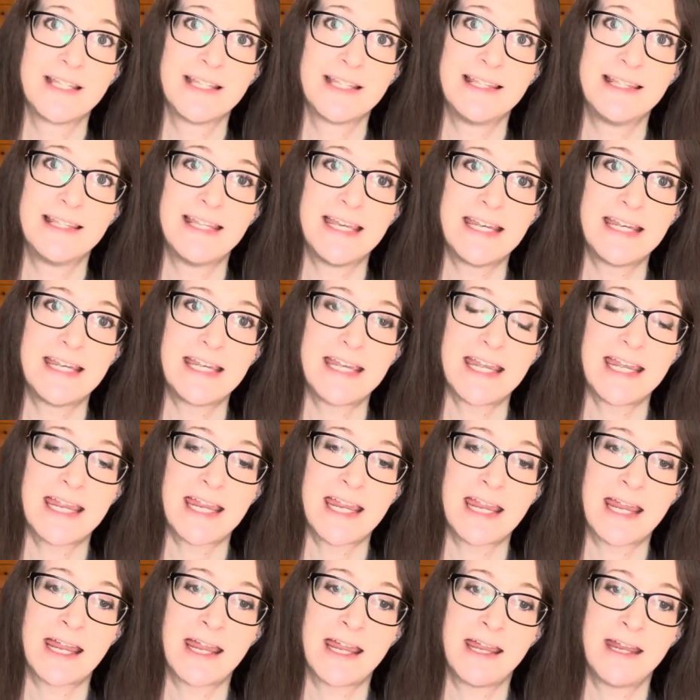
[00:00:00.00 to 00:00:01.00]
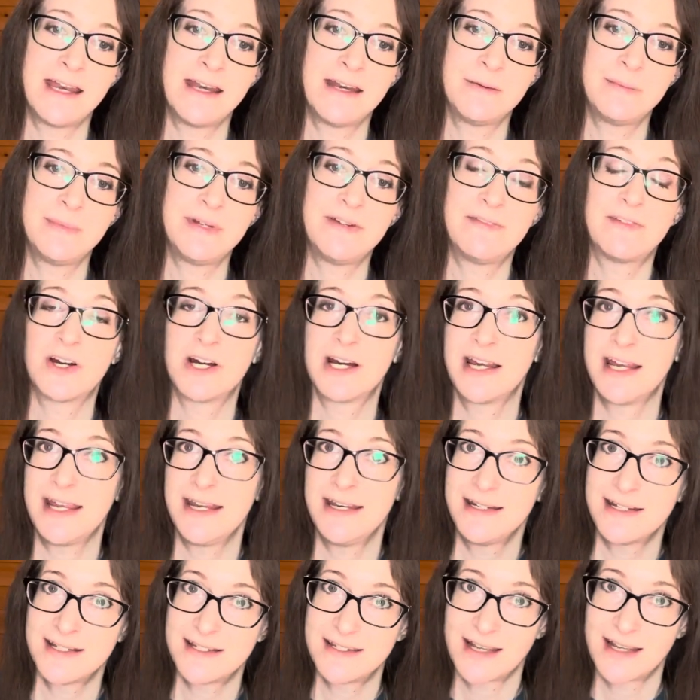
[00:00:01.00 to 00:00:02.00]
they can be very
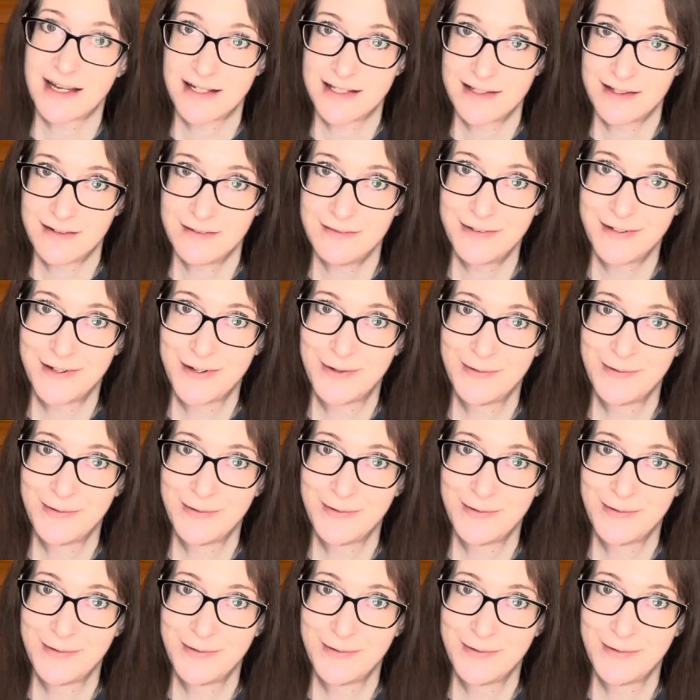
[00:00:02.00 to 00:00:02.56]
indecisive,